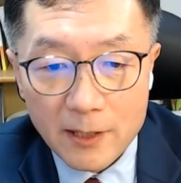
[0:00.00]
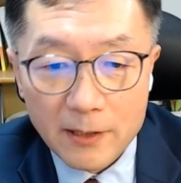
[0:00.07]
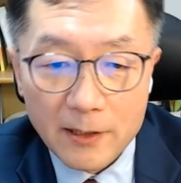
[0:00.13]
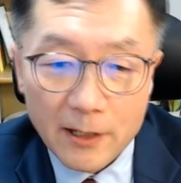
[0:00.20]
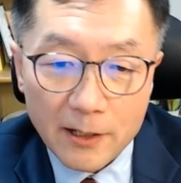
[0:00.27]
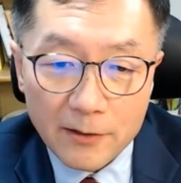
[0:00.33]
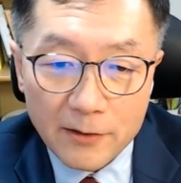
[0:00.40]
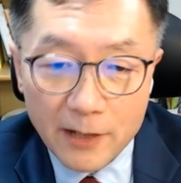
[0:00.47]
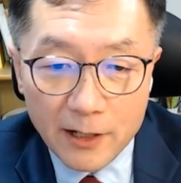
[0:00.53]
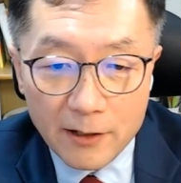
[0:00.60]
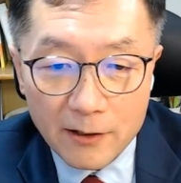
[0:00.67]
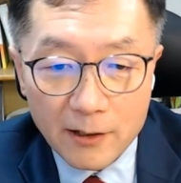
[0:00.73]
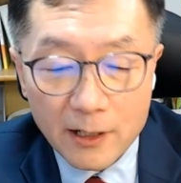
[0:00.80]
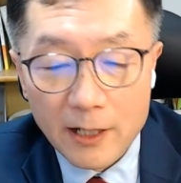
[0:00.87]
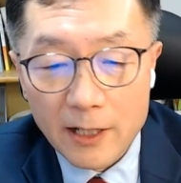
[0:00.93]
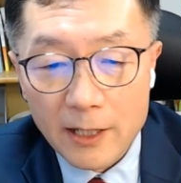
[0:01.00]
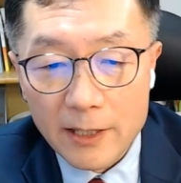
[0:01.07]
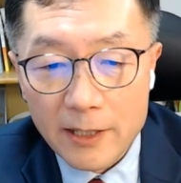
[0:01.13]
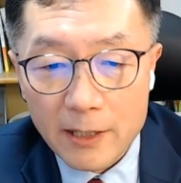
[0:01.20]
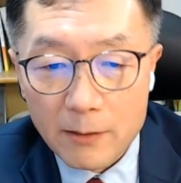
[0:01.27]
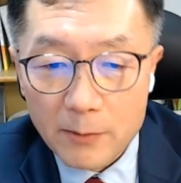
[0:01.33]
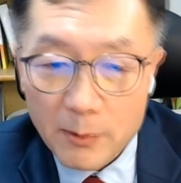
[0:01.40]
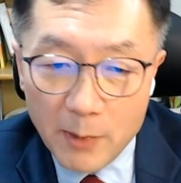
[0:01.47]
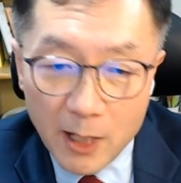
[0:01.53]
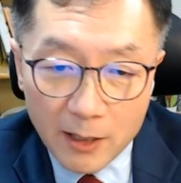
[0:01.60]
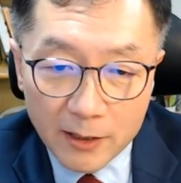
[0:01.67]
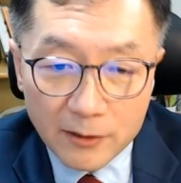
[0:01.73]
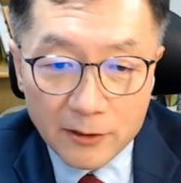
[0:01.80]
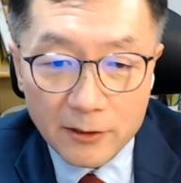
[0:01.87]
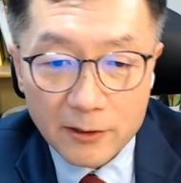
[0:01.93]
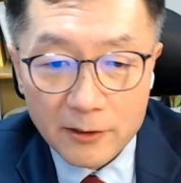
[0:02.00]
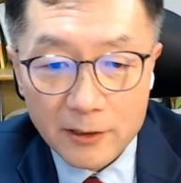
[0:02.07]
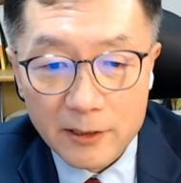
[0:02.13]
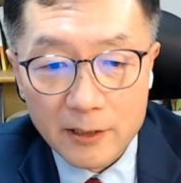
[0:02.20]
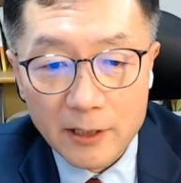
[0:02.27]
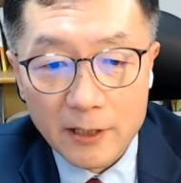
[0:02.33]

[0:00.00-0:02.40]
that they're there and they'll be monitored